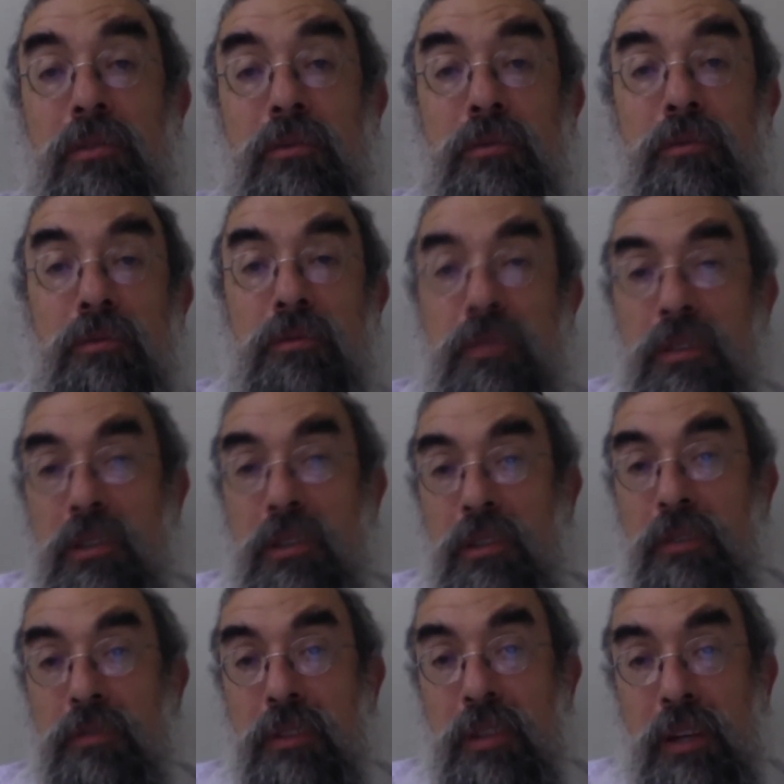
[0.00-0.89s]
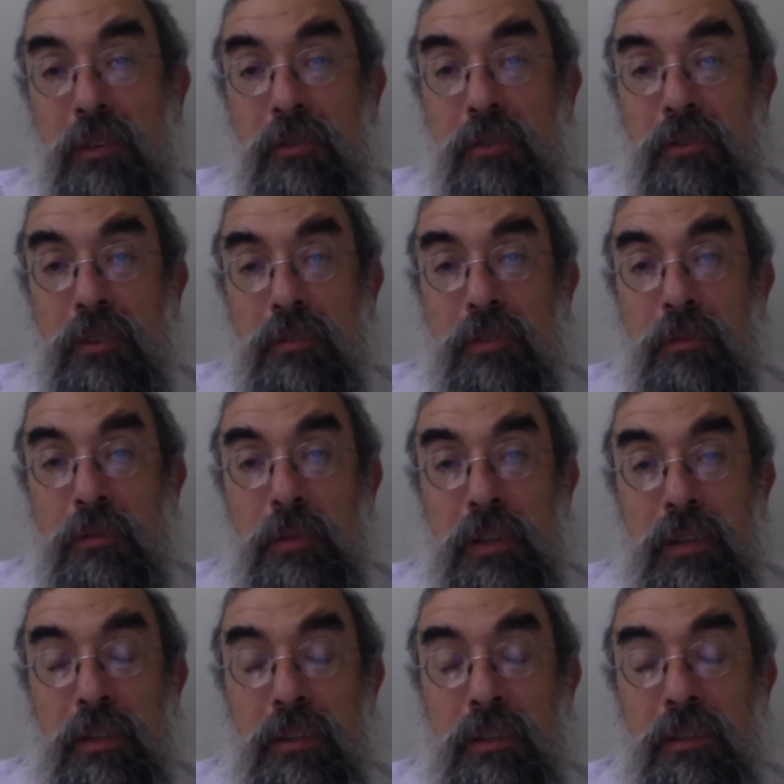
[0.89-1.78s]
if not I will kill
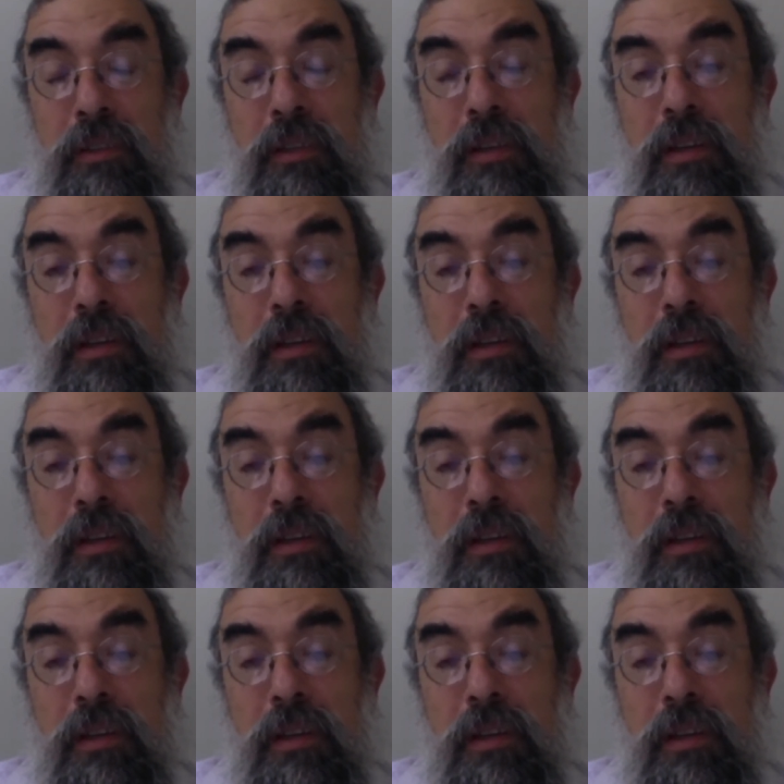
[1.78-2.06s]
you, then you have